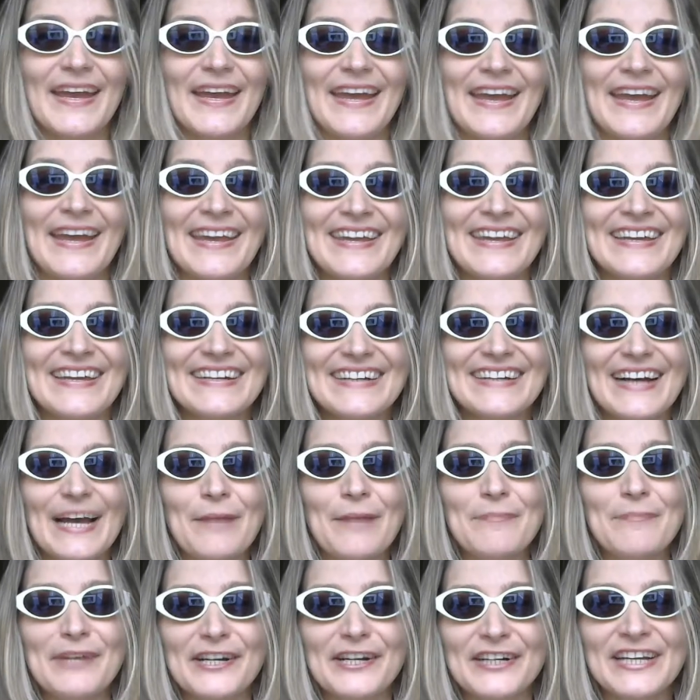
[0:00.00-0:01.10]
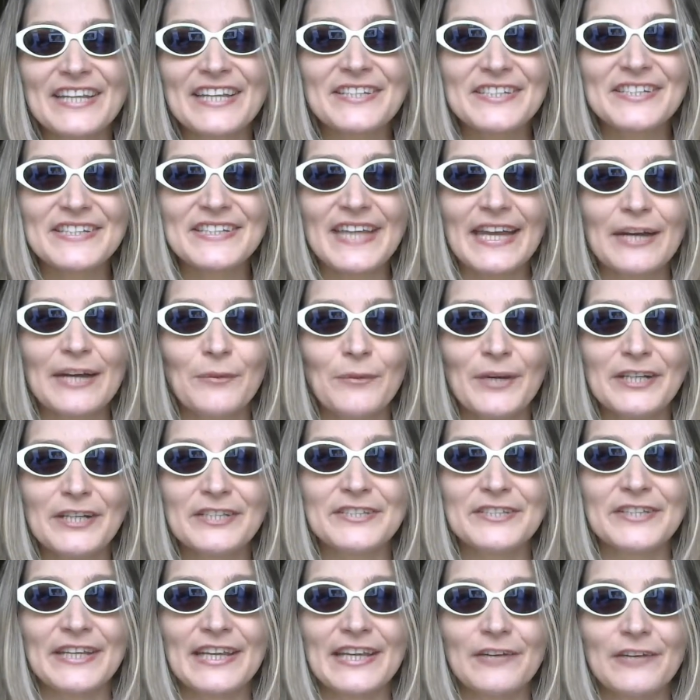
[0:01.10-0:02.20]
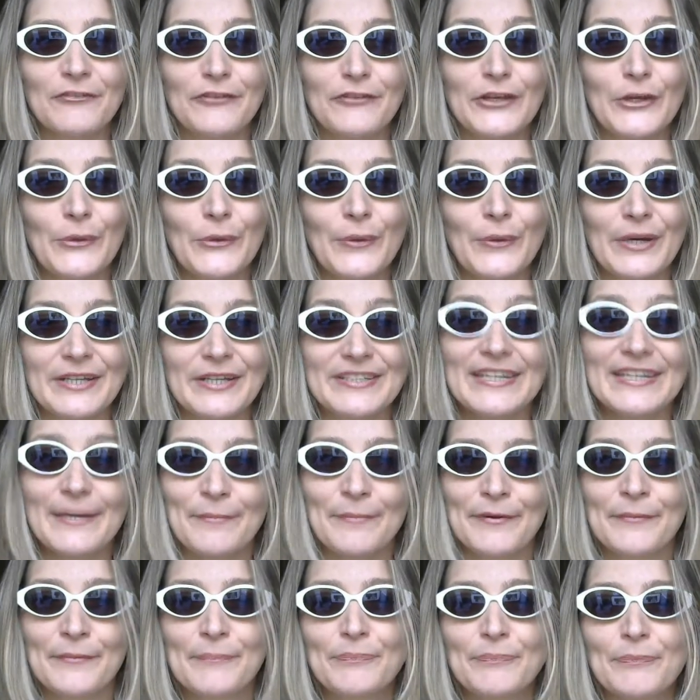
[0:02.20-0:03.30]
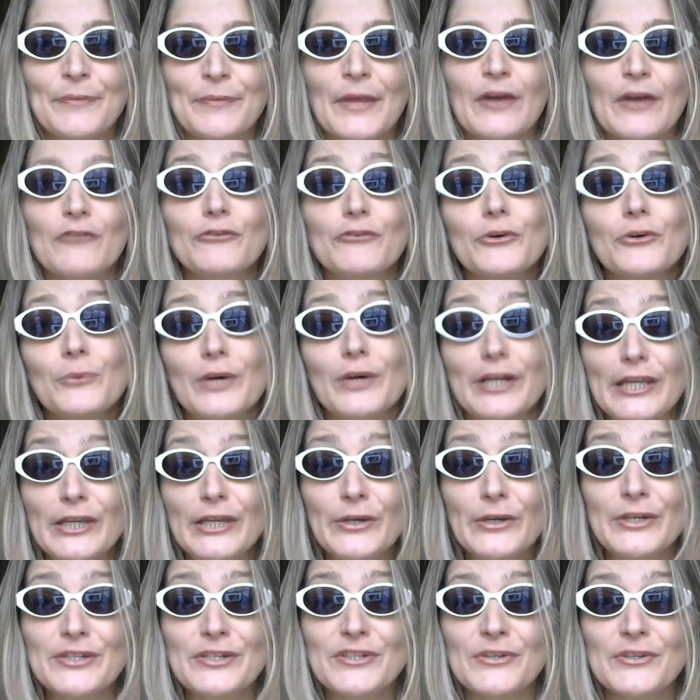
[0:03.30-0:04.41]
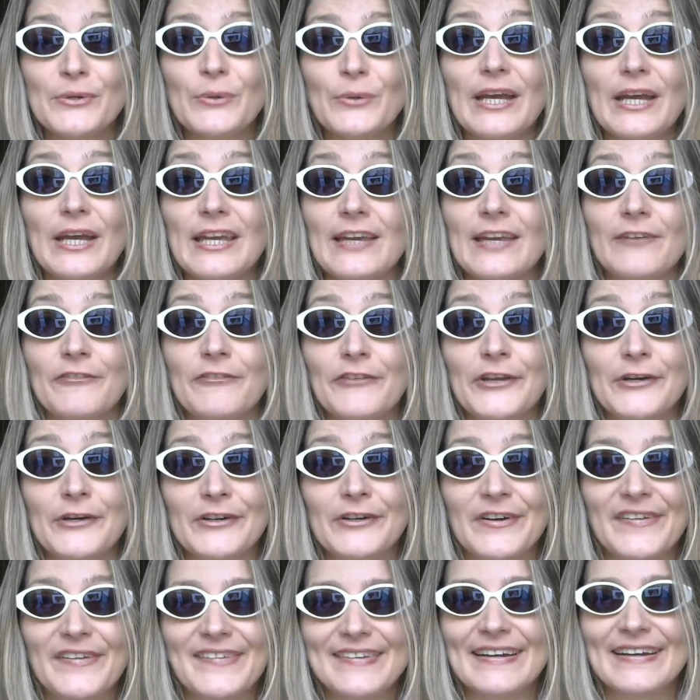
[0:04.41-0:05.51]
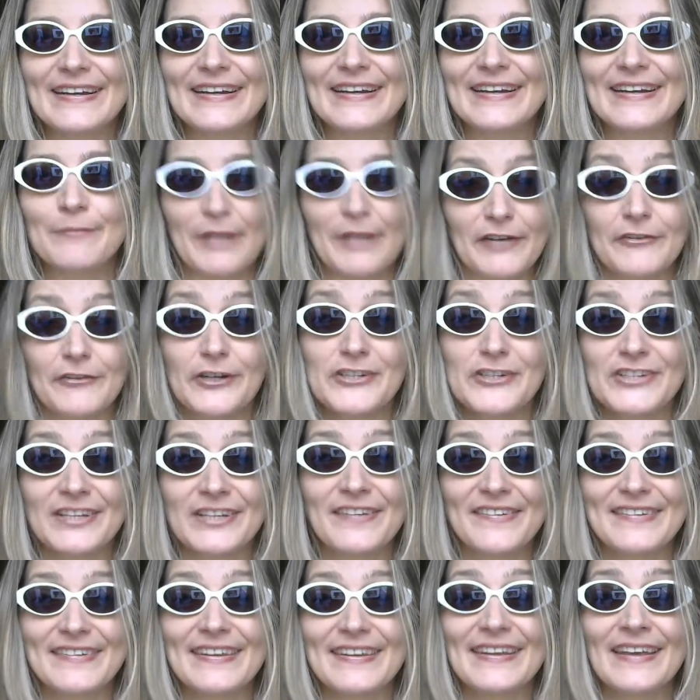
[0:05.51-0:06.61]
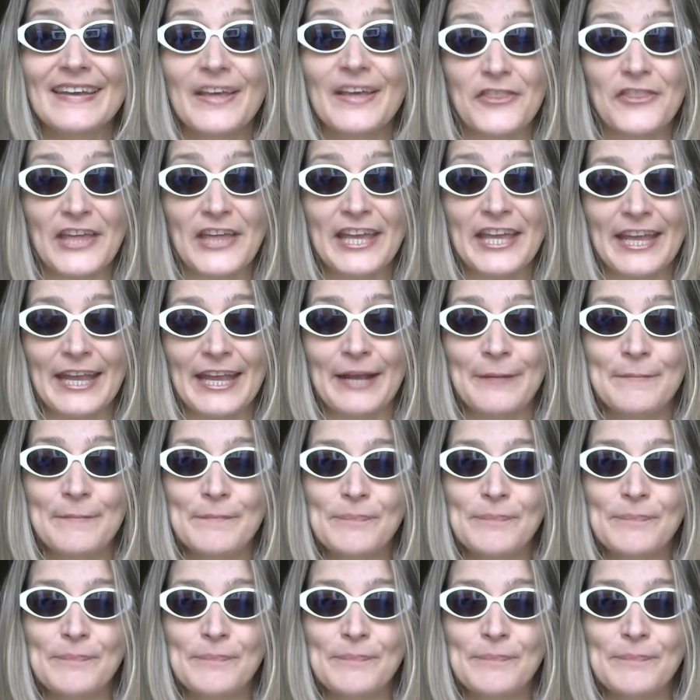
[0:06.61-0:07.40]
Hey, I'm Bera, and today I wanted to give you a tip for what you can do if you're stuck in perfectionistic thinking.